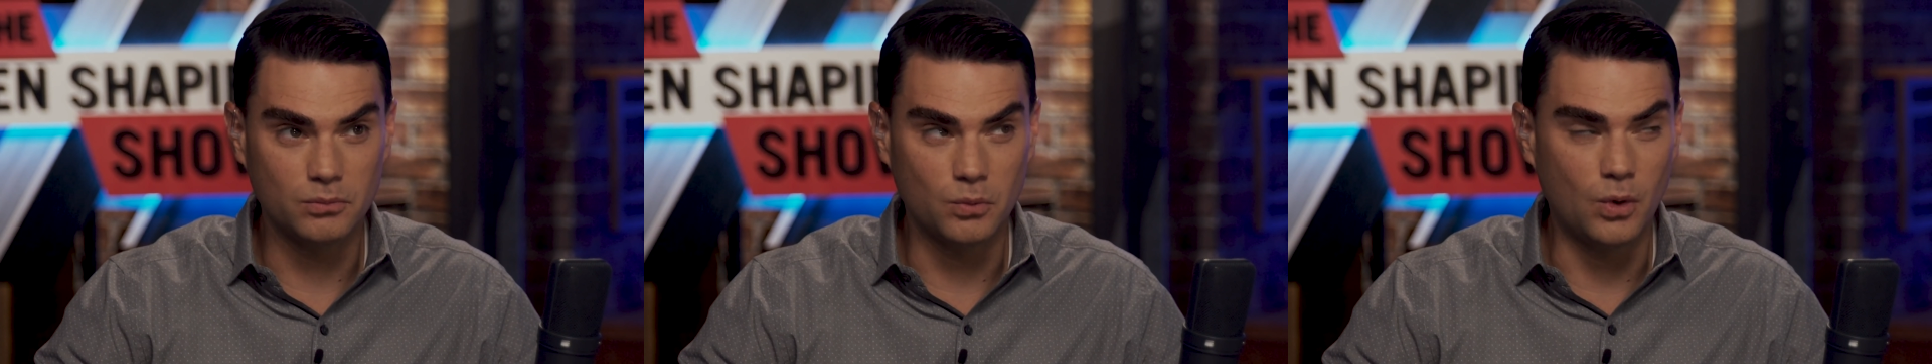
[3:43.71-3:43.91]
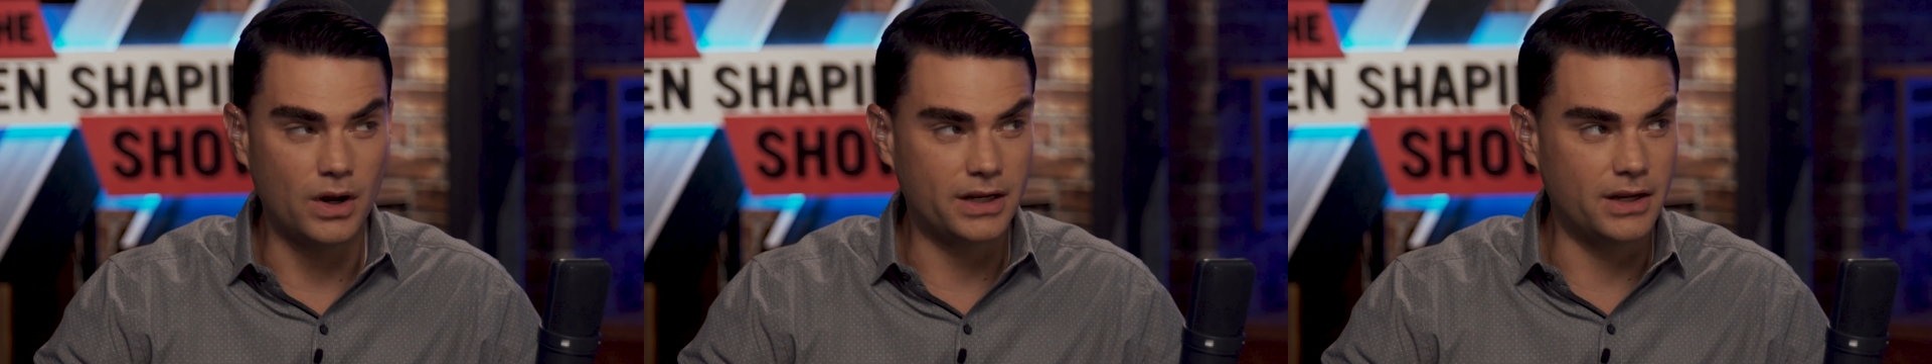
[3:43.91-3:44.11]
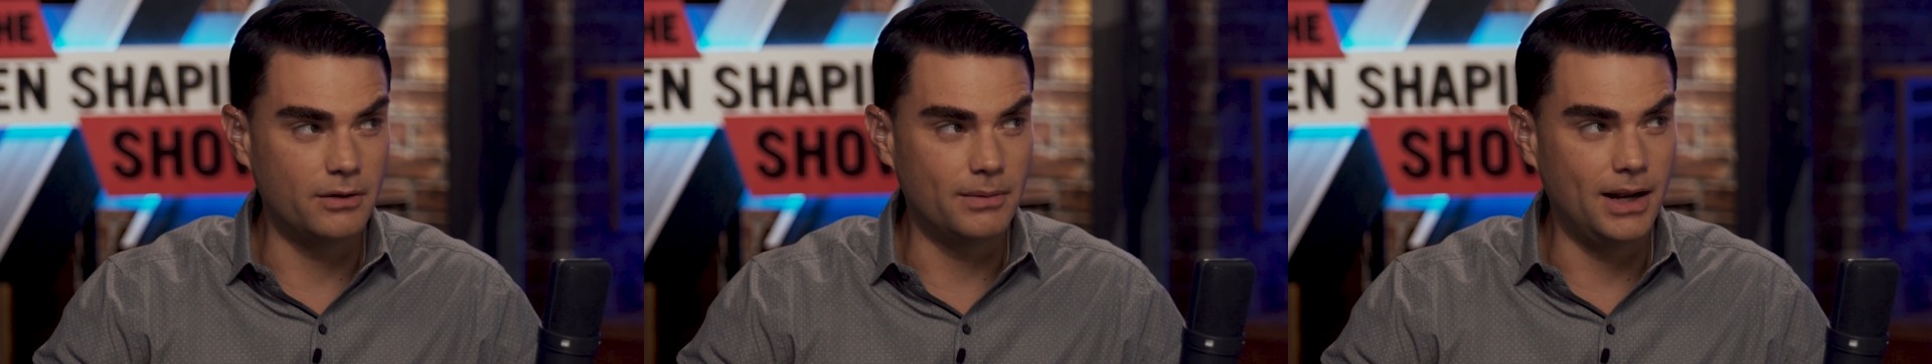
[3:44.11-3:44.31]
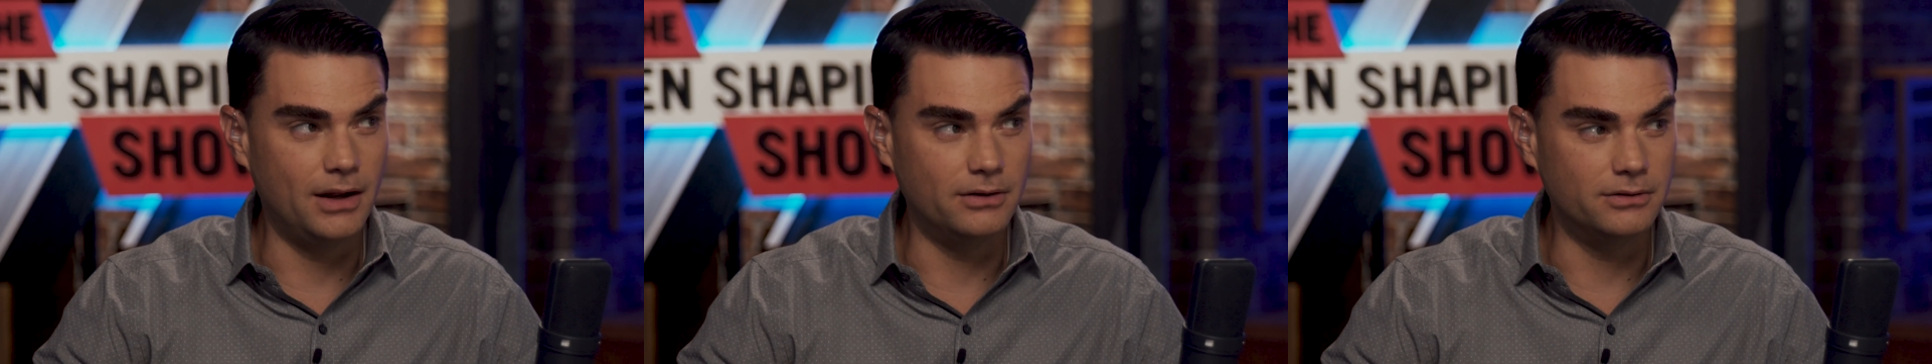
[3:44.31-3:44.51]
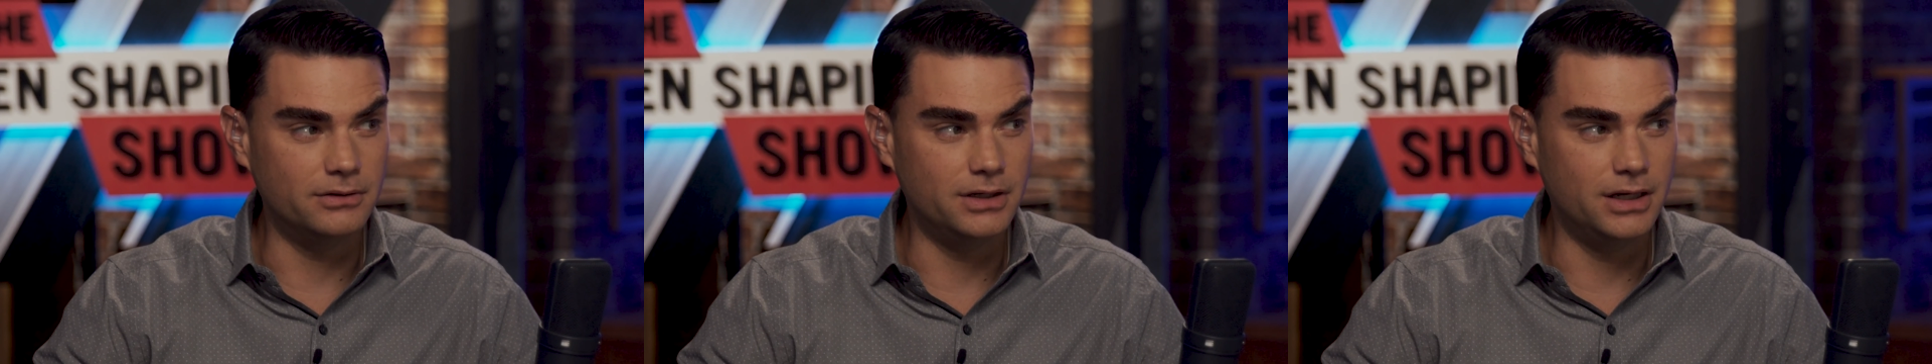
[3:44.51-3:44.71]
walking
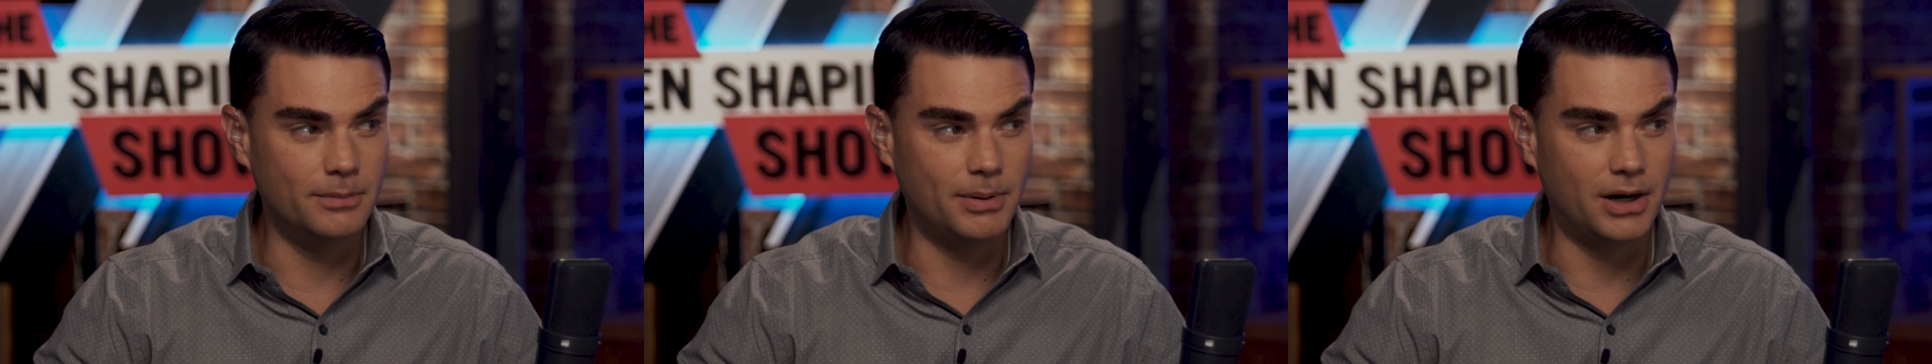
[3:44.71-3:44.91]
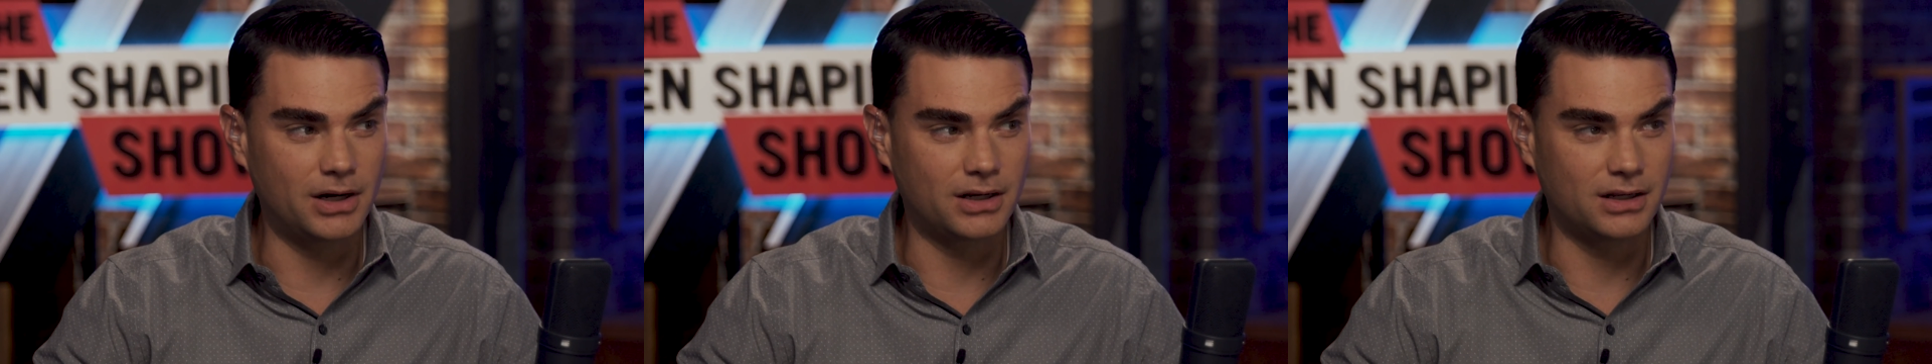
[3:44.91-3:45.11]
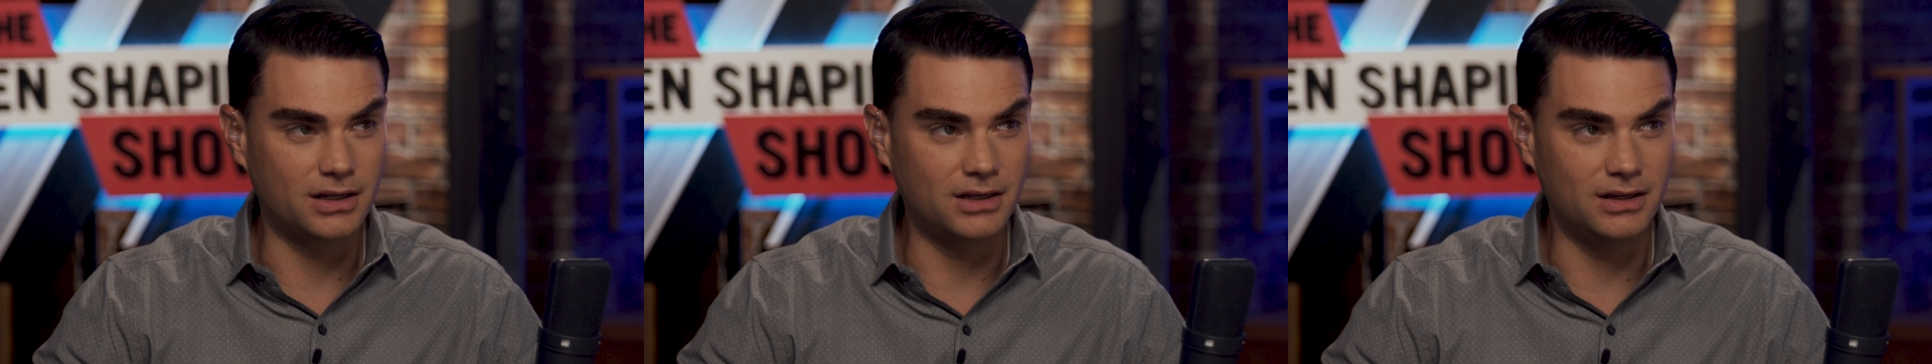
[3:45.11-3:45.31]
around in a park